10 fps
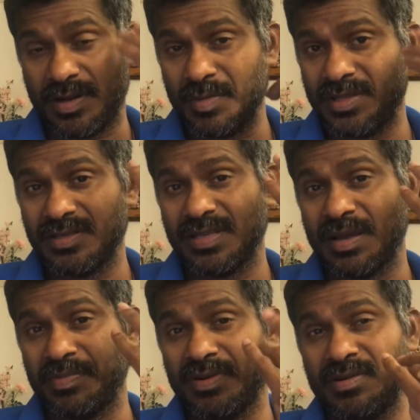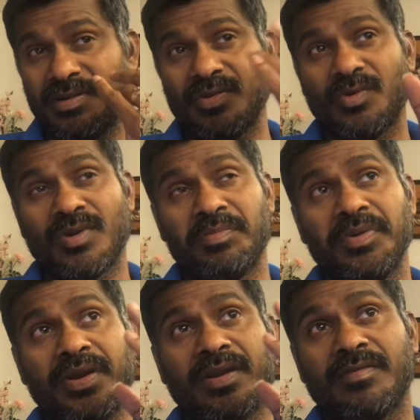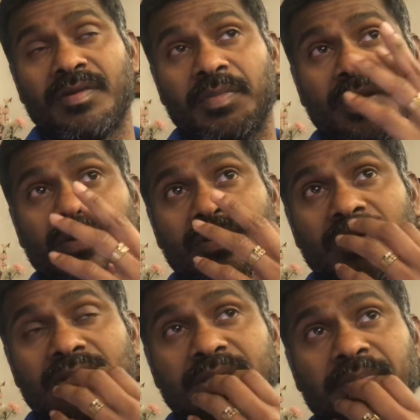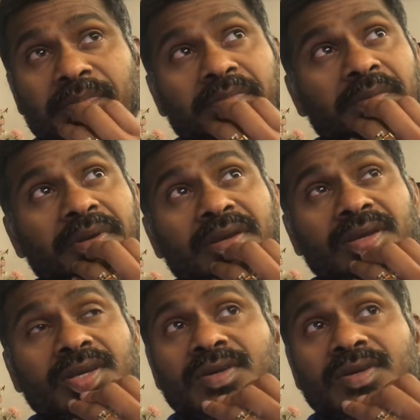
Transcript: I mean, this happened over a period of about maybe